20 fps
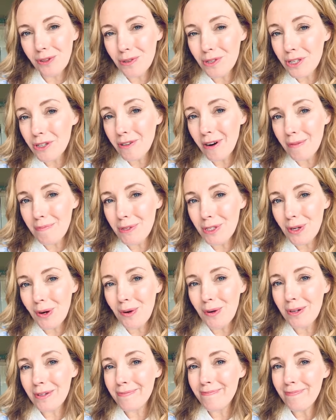scrubs
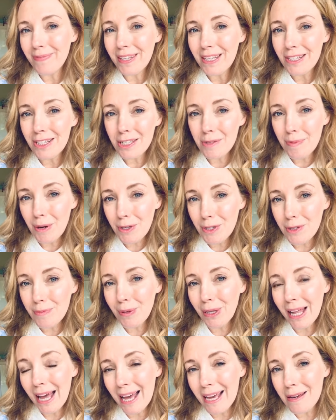on,
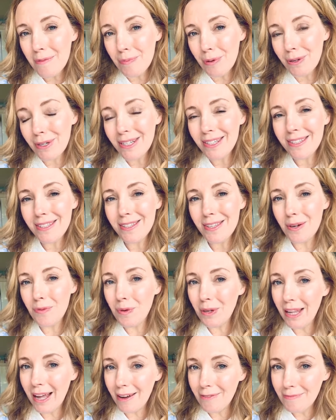disposable aprons, I
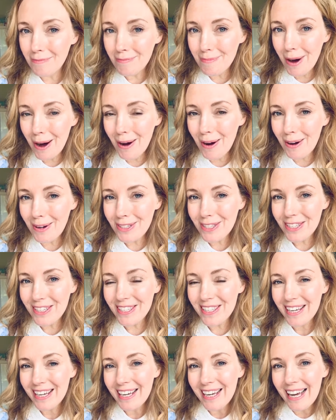will have
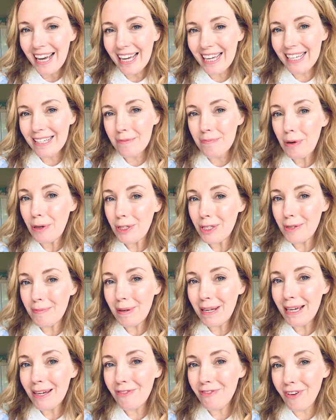masks and
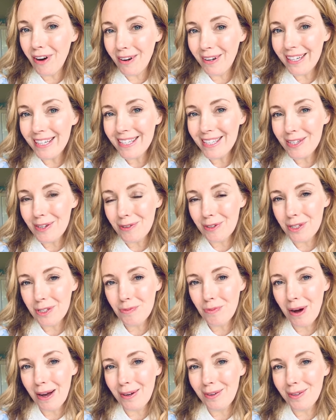possibly a visor as
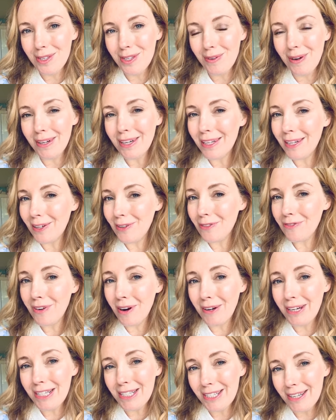well. So I'm going to look
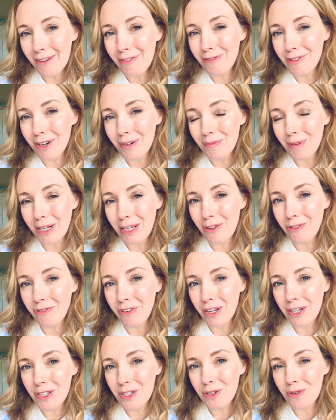very different when you
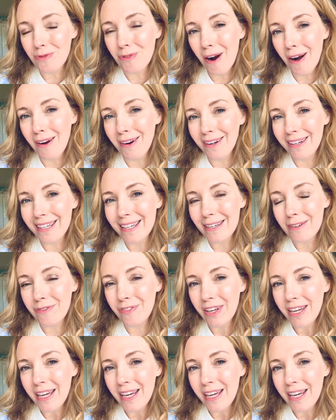first arrive.